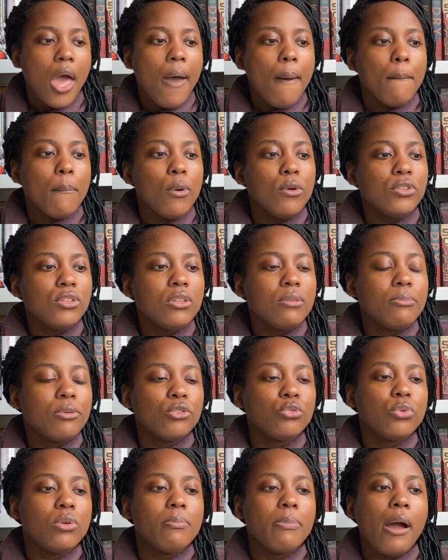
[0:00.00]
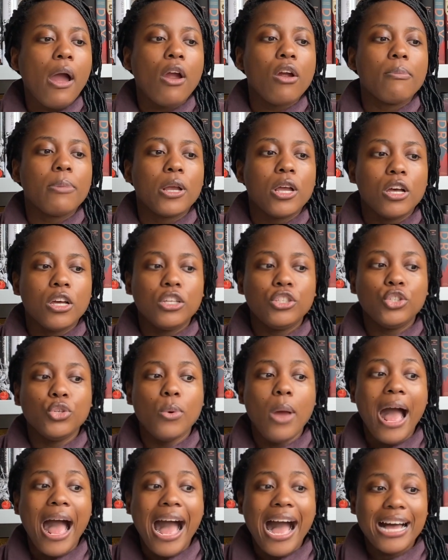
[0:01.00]
Most of the books we buy are because
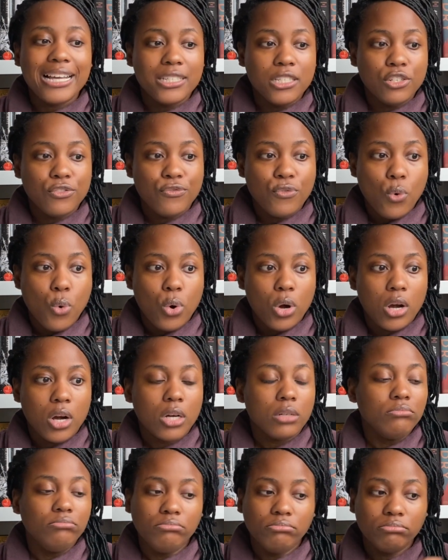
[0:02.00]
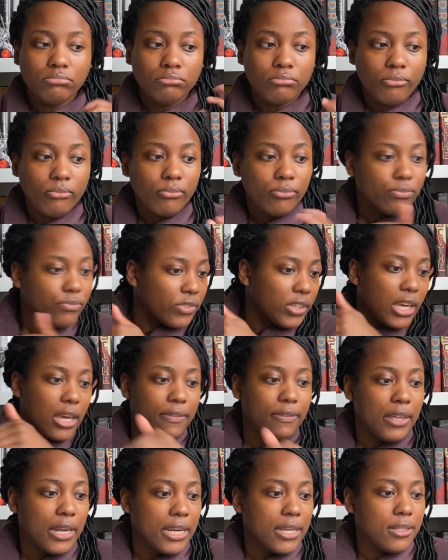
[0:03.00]
you asked for,
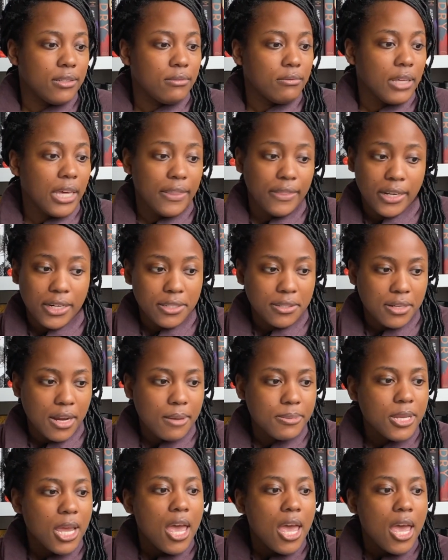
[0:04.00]
and then it stops.